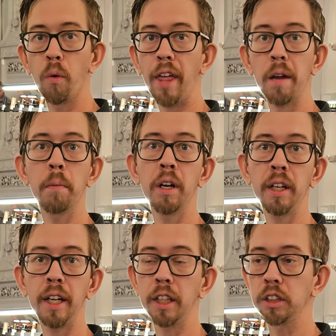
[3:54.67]
That
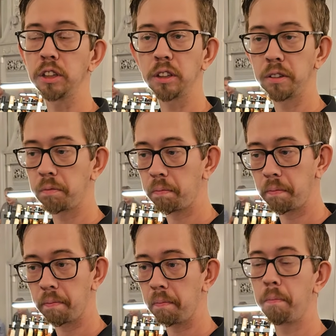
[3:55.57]
money is
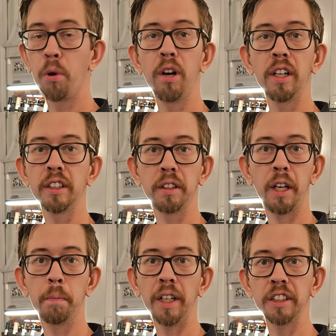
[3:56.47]
put
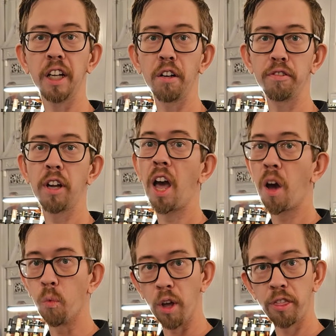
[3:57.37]
in my safe
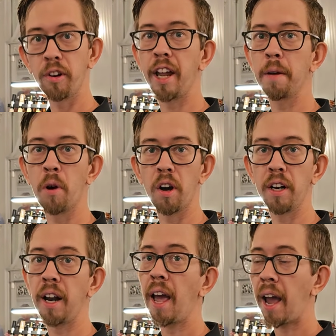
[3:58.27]
with their name on it.